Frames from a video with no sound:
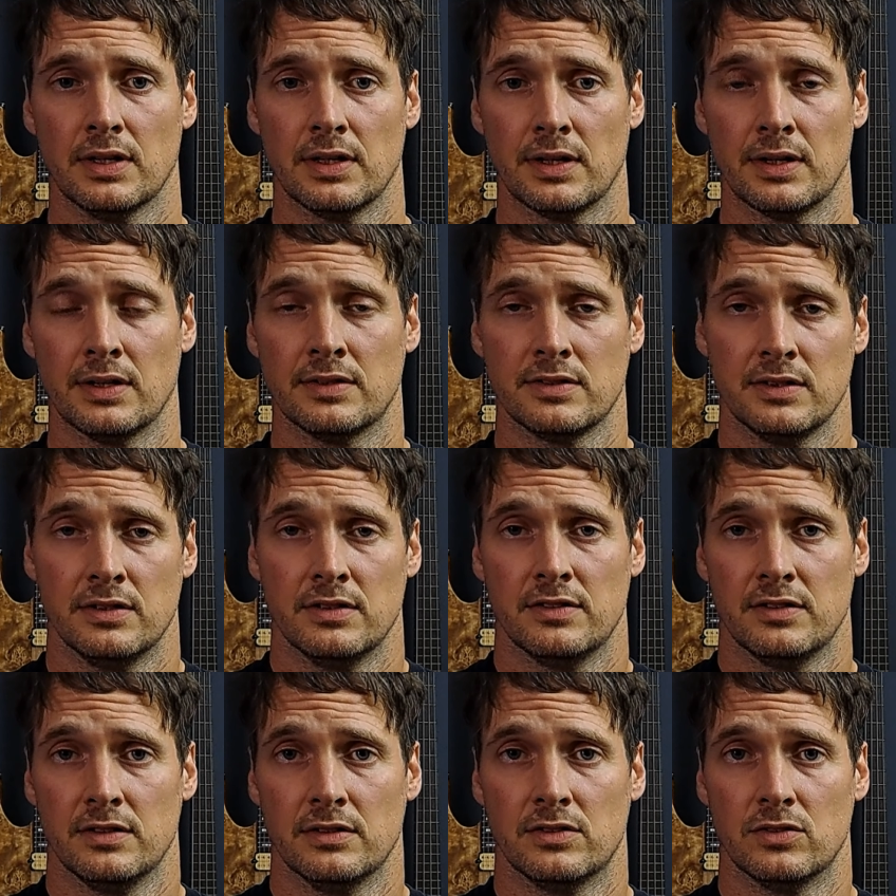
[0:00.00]
it's
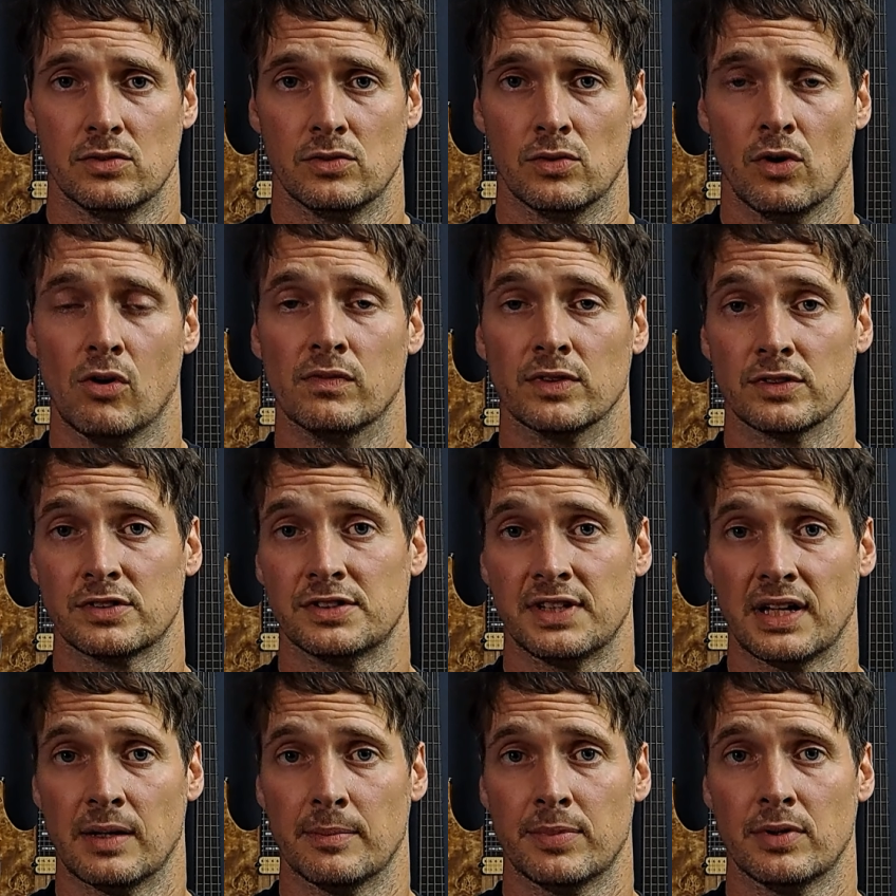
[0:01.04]
easy to
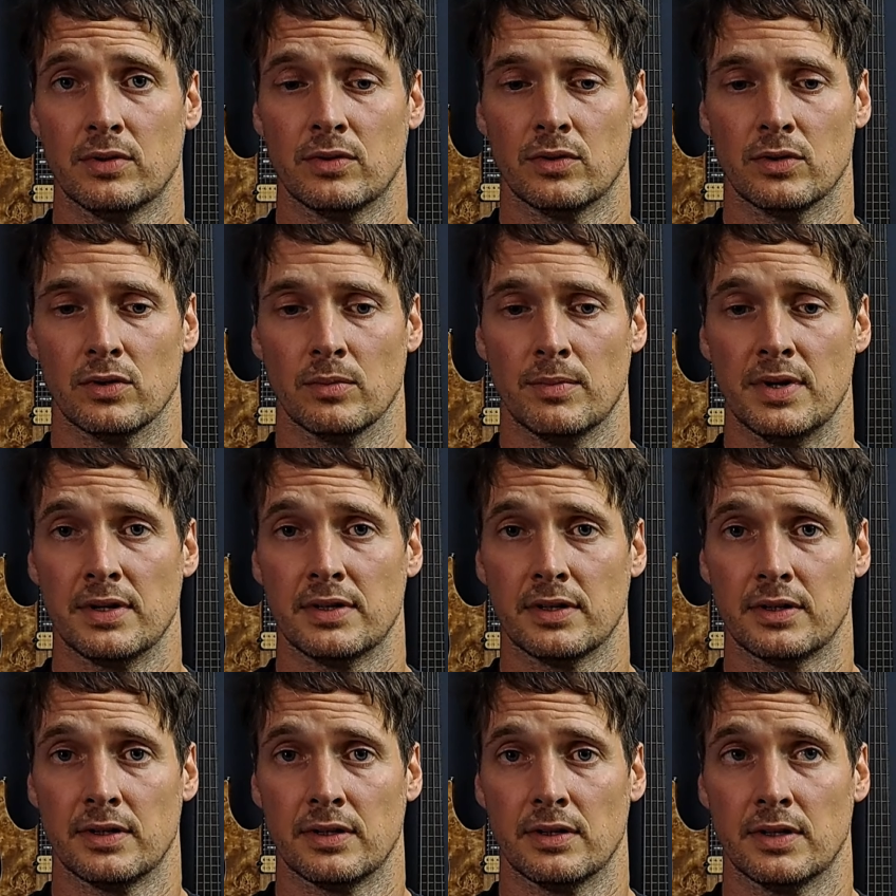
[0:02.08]
overstep or make
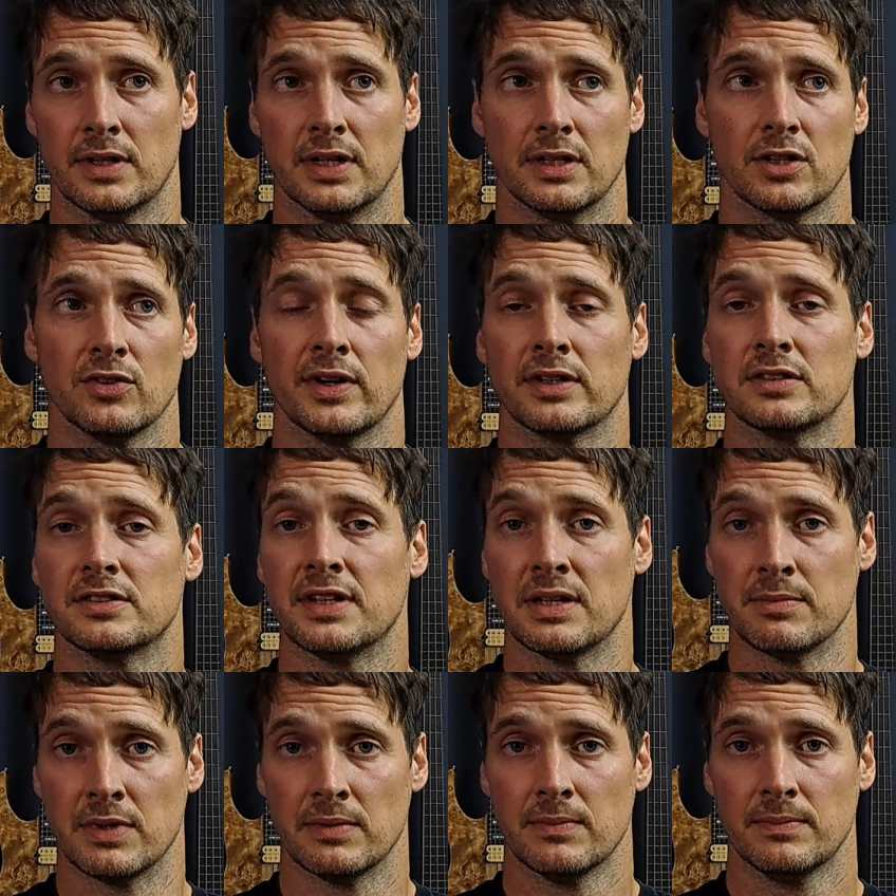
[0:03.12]
an incorrect
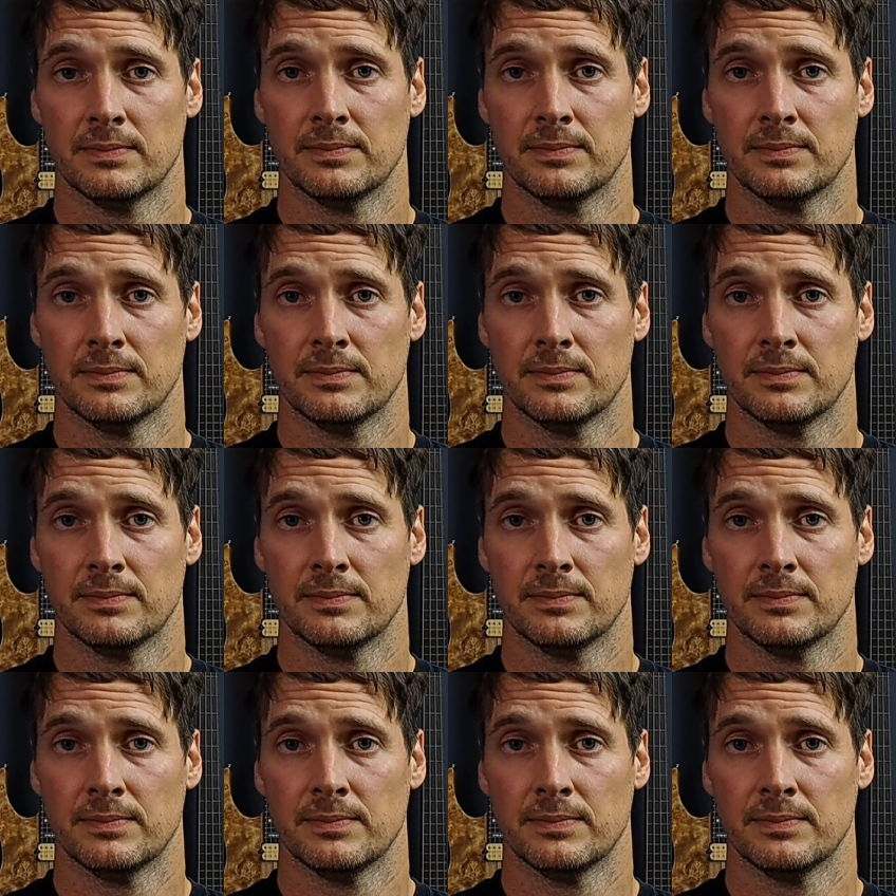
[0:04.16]
statement.